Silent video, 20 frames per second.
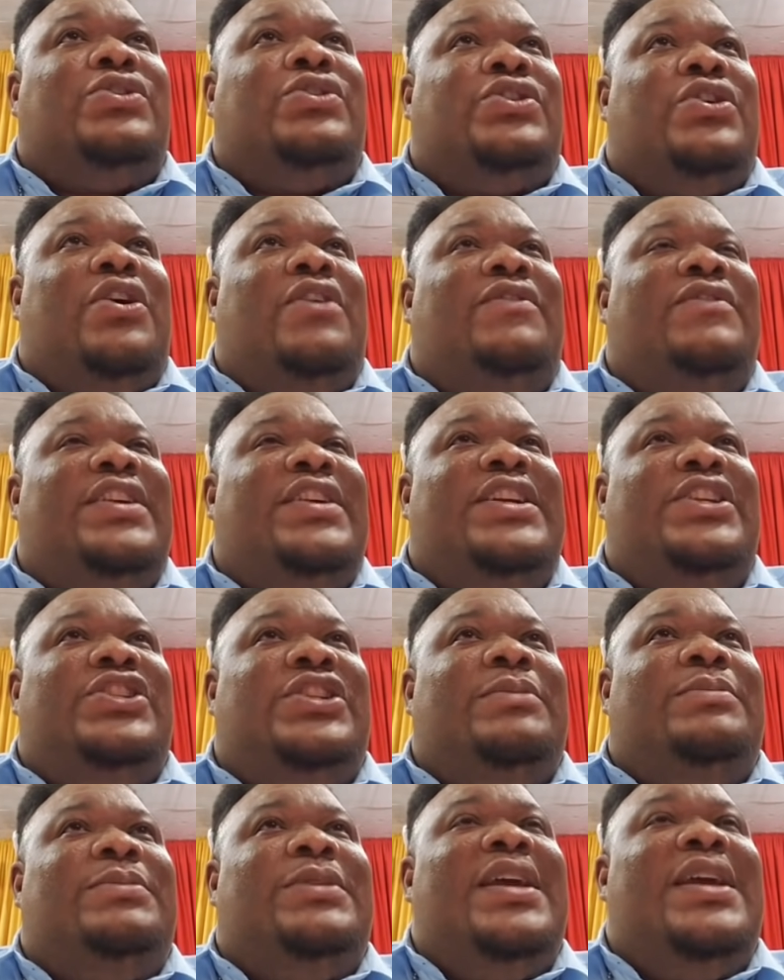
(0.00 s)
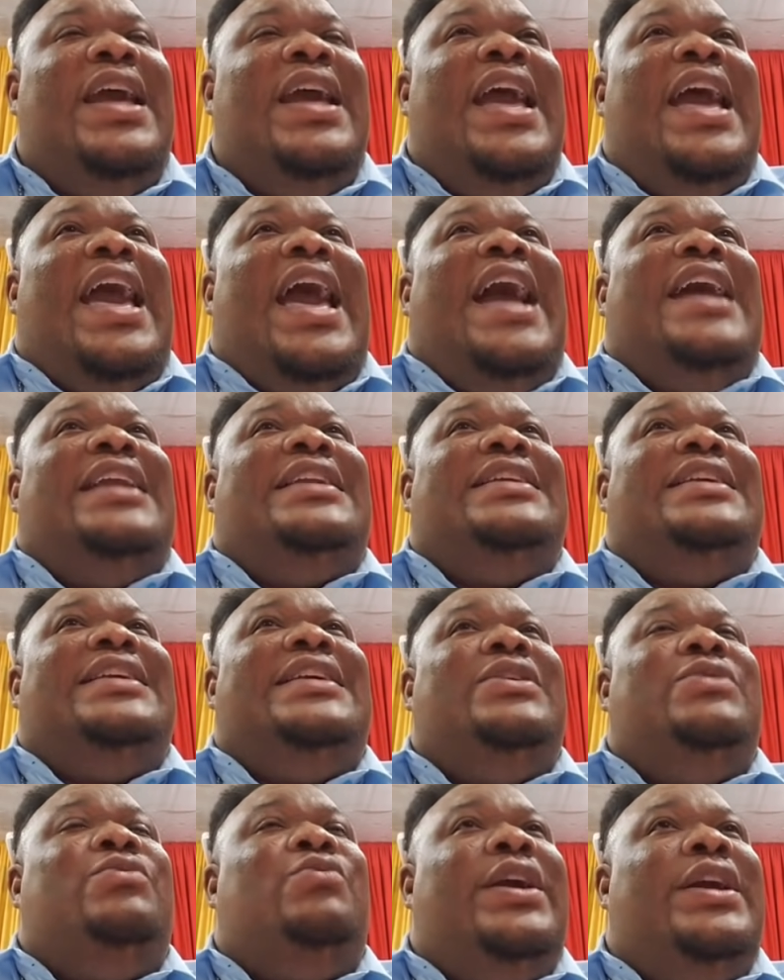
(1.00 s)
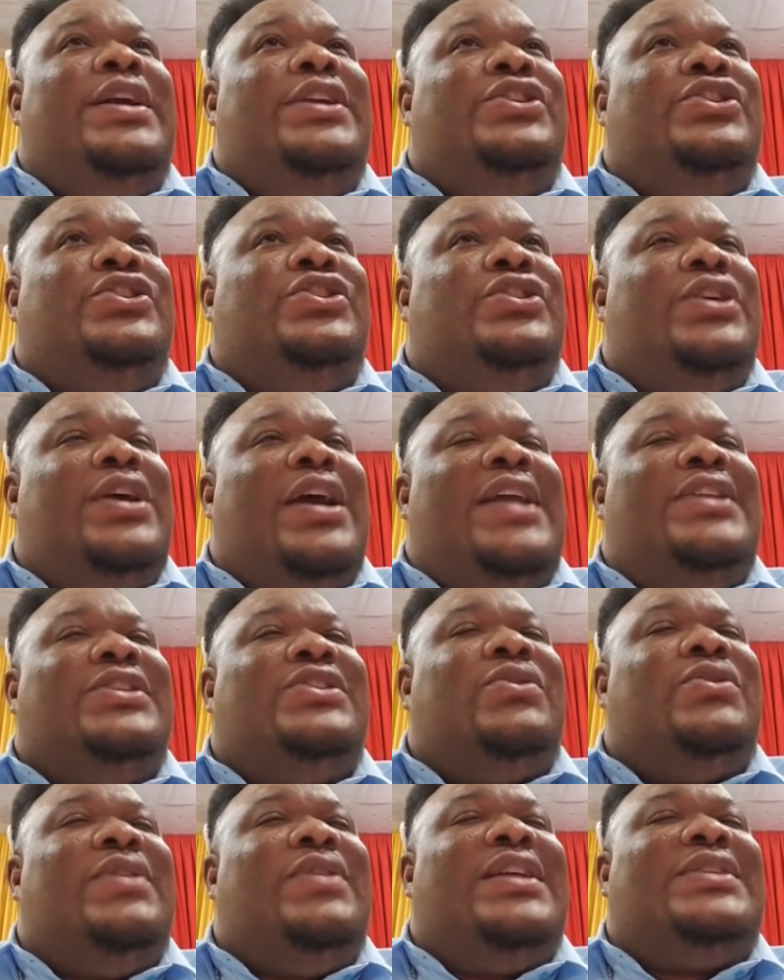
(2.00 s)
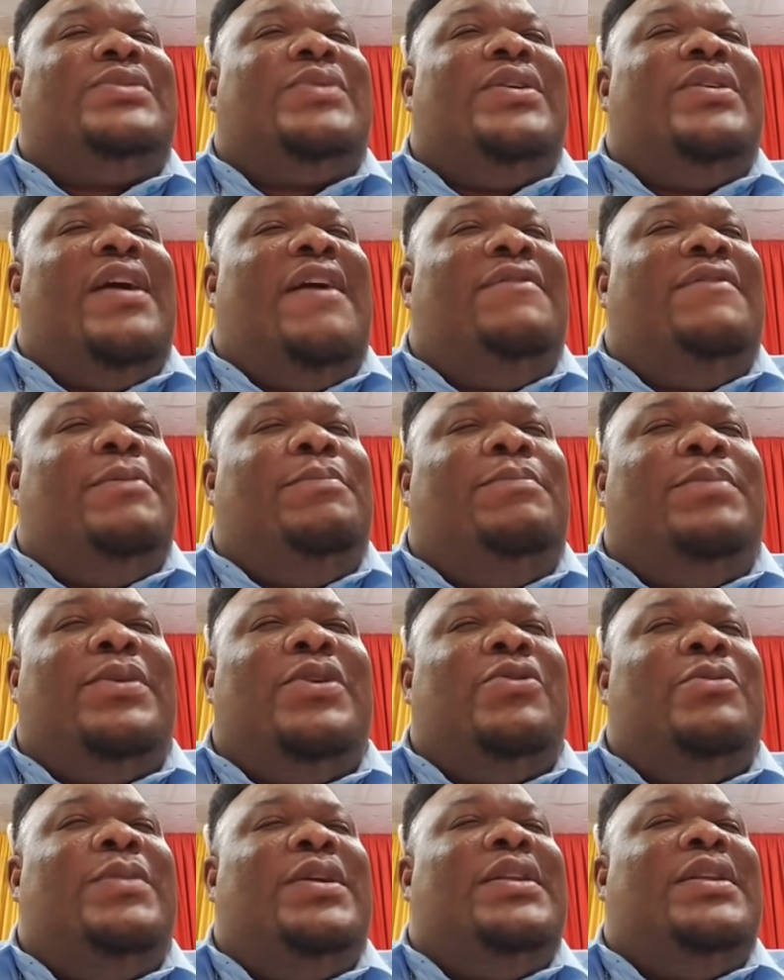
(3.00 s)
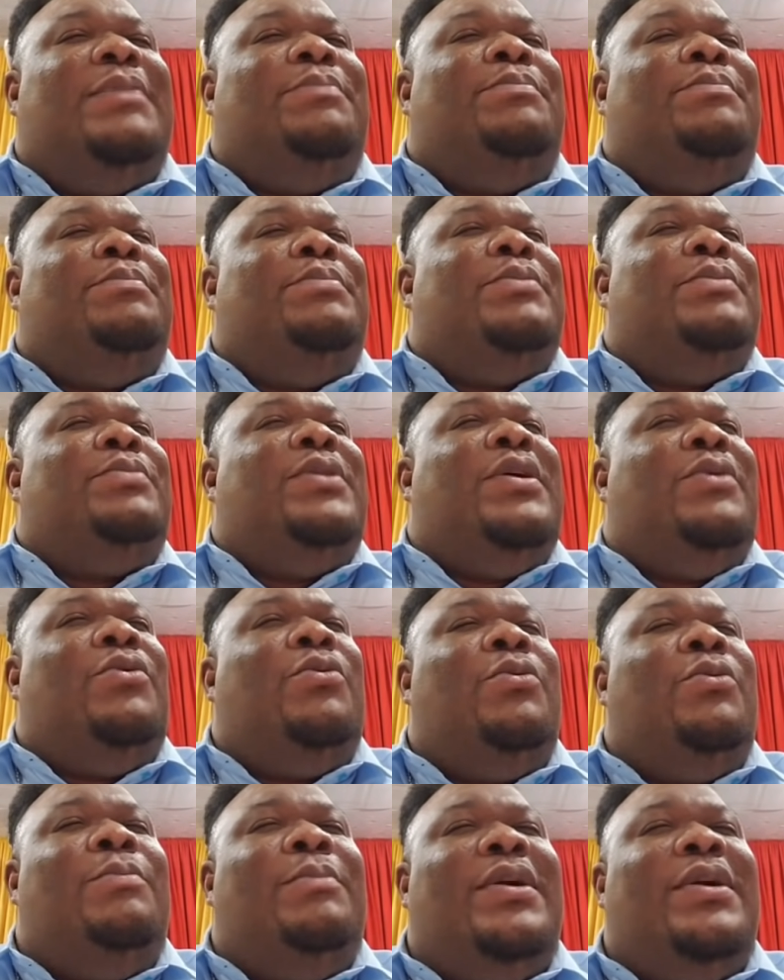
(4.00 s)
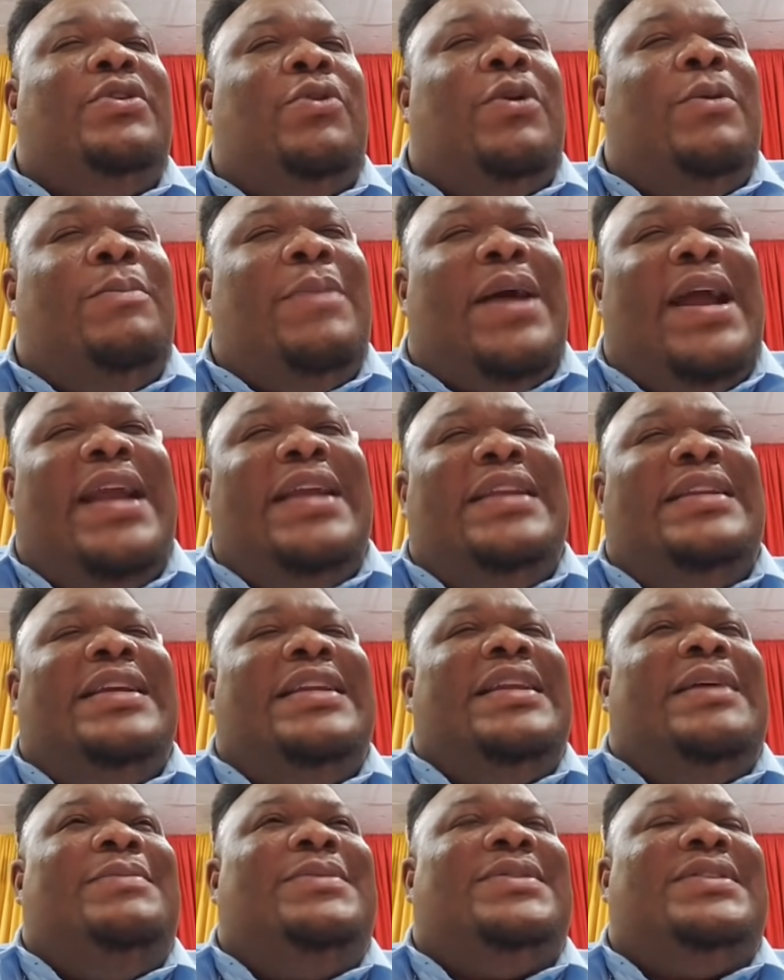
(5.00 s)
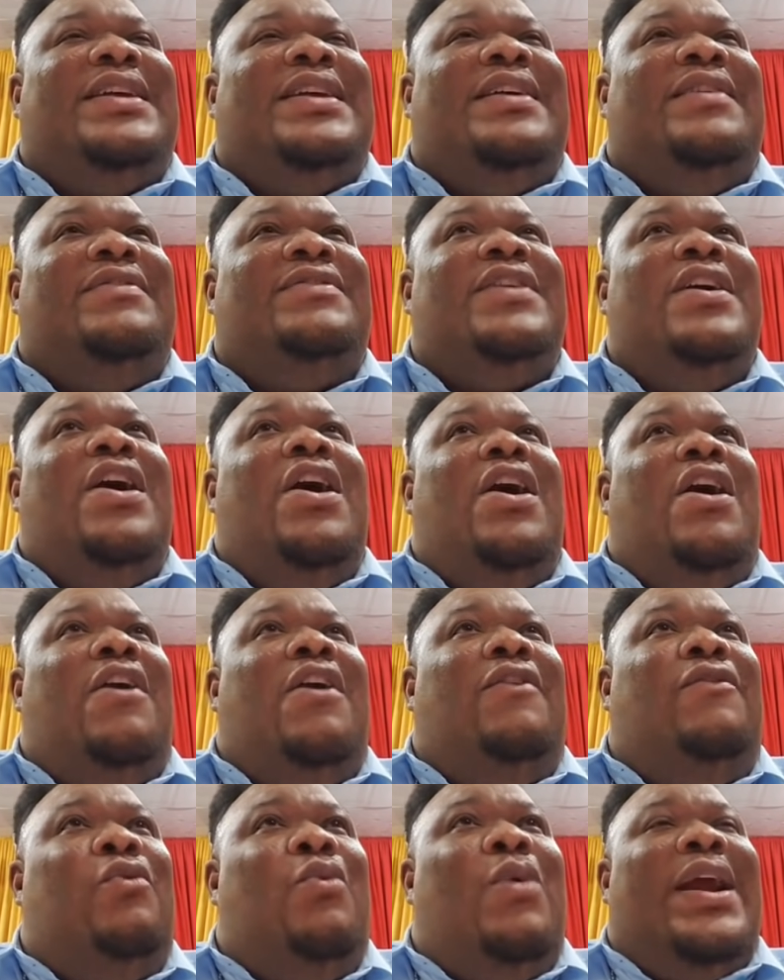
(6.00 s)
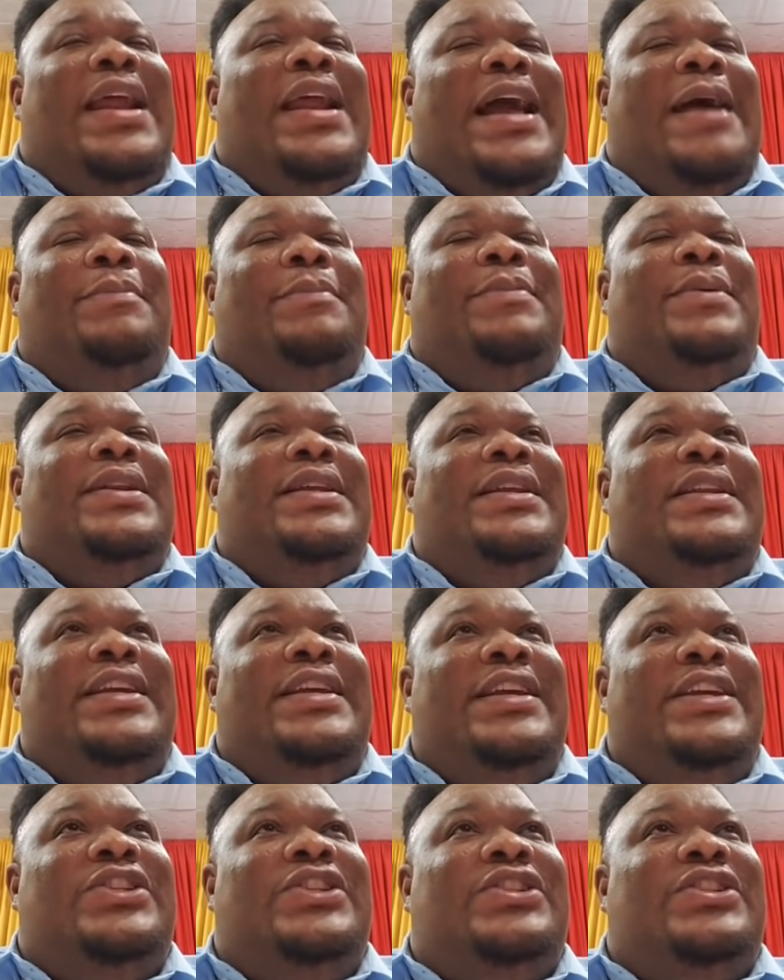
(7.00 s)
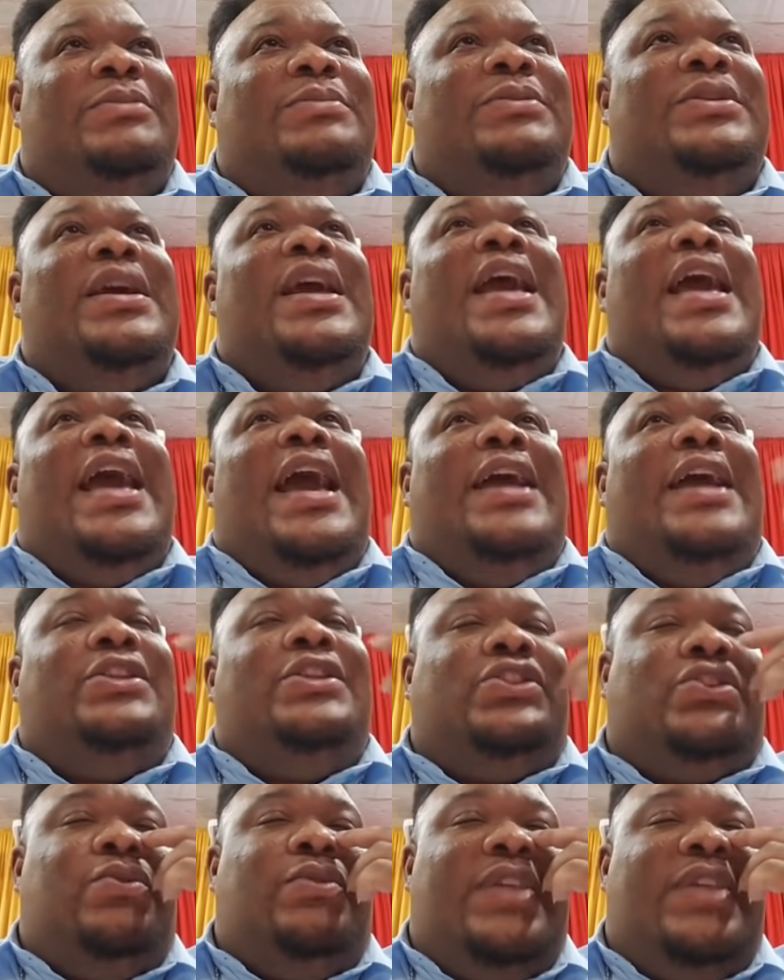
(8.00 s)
And I was on my live yesterday and somebody said, "Yo, King, one of the relatives them is saying stop sharing the pictures of the dead people.